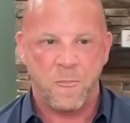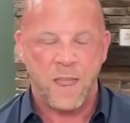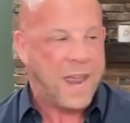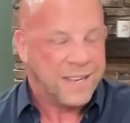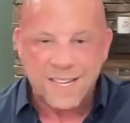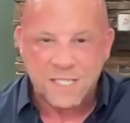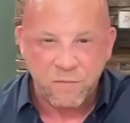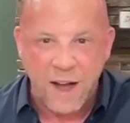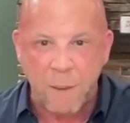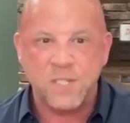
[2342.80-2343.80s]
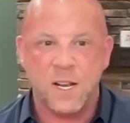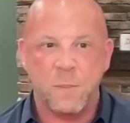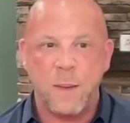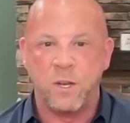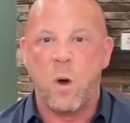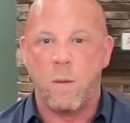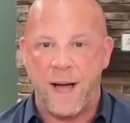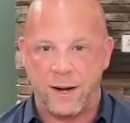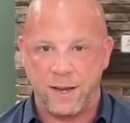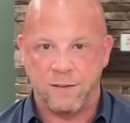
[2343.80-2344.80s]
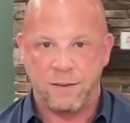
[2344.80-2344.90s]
And less than 5% of the people know about it.